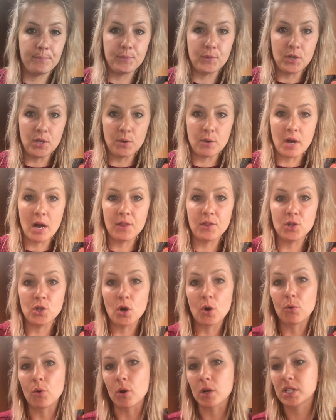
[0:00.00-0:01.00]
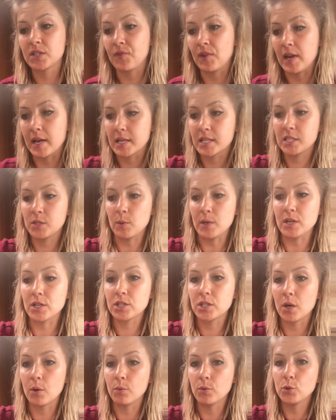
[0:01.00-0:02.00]
you gather your rocks for next week.
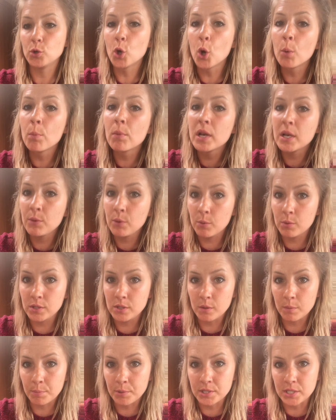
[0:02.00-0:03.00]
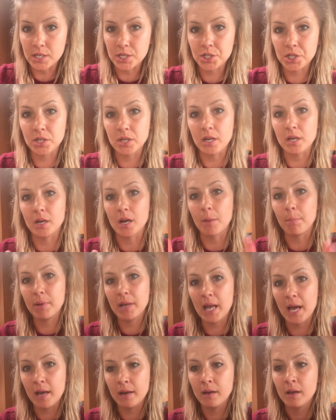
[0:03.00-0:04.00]
So normally we would do a prediction in our
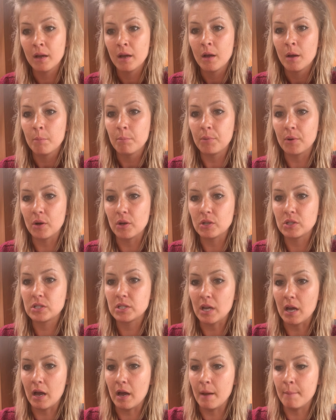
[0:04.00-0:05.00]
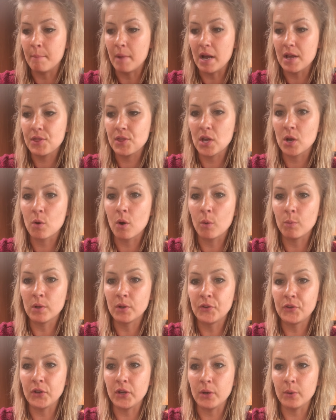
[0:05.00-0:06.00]
plan, but I think what
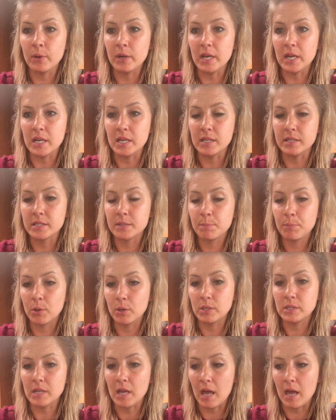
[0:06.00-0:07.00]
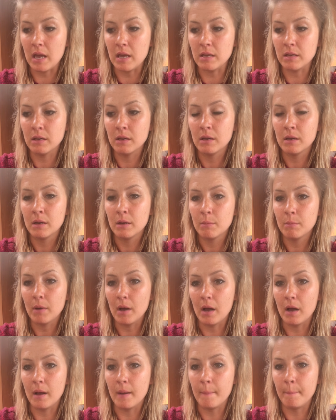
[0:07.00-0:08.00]
we'll do is put we
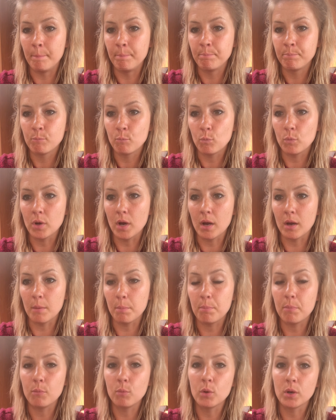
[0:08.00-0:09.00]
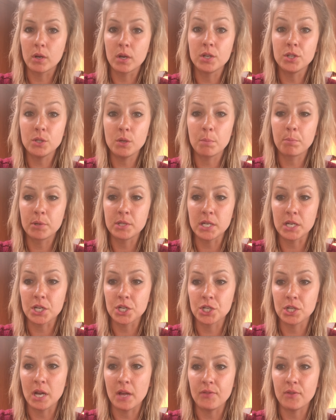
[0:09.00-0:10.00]
can do a
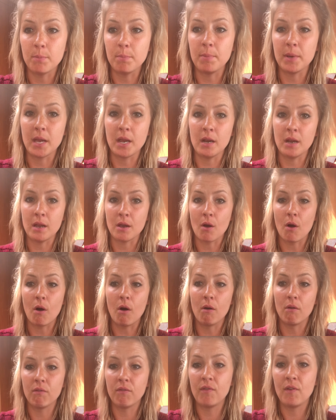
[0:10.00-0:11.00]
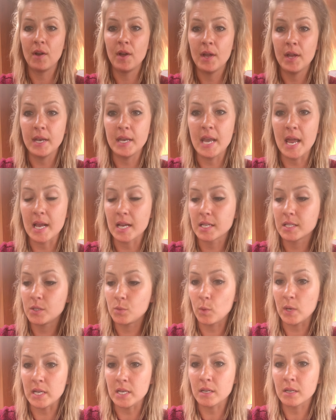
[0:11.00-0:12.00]
prediction at the beginning of
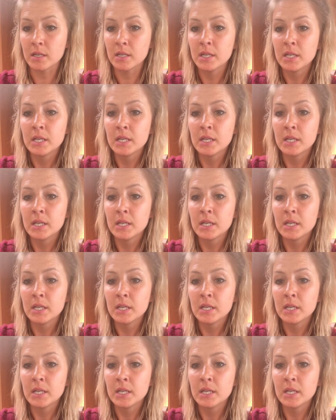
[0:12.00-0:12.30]
next week.